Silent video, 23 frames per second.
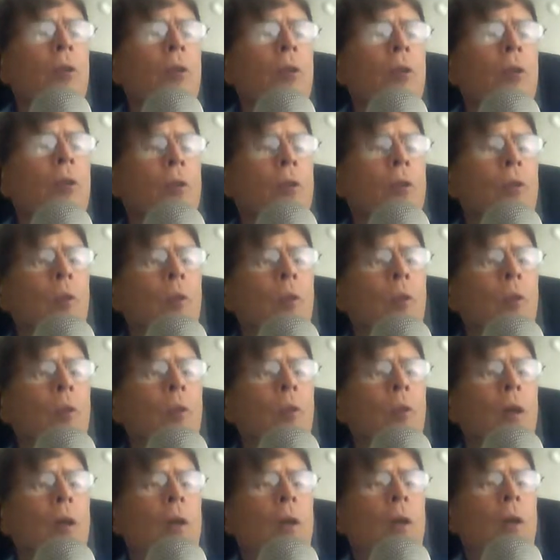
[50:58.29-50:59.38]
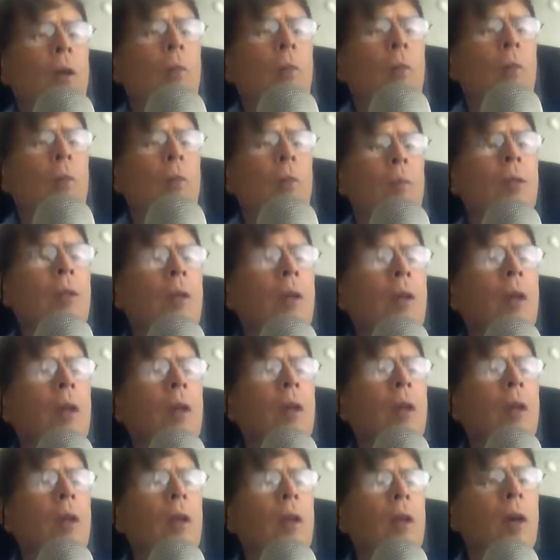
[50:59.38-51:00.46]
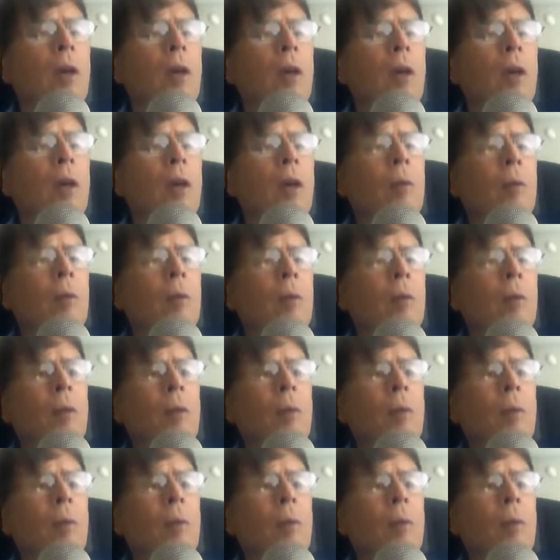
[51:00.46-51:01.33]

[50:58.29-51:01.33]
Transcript: which is what we're talking about, they